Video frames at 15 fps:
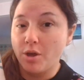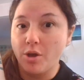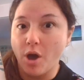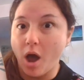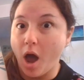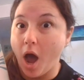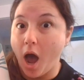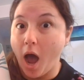
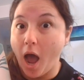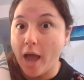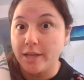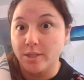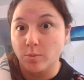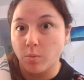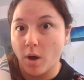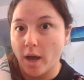her
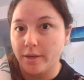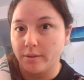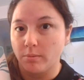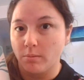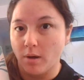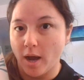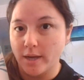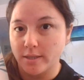eyes wide and
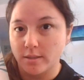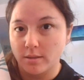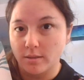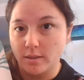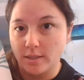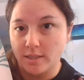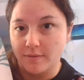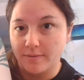white
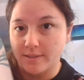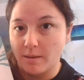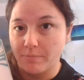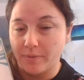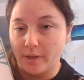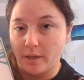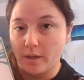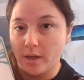as if
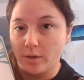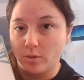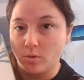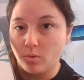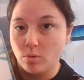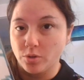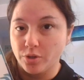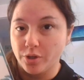something had
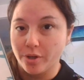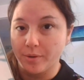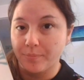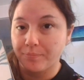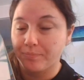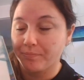caught her.